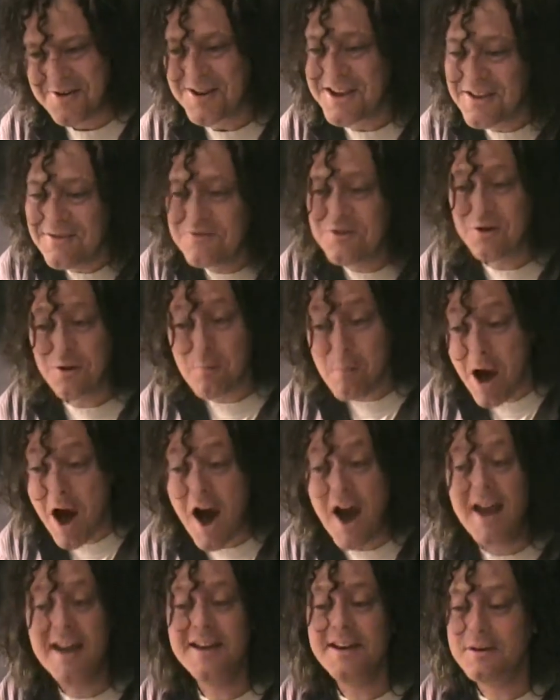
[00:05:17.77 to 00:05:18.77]
give your
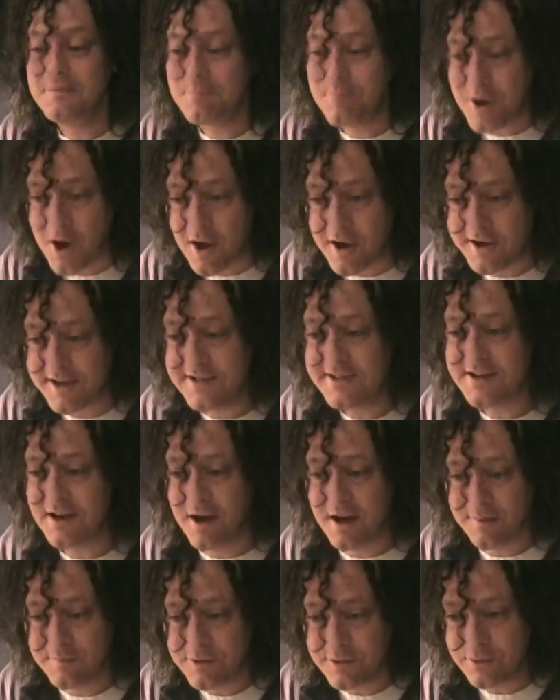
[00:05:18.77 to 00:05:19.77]
mind and body
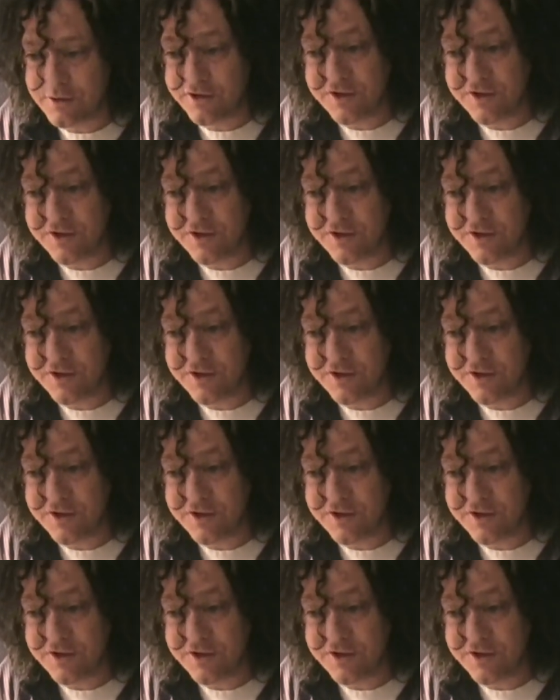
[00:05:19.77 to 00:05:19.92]
time to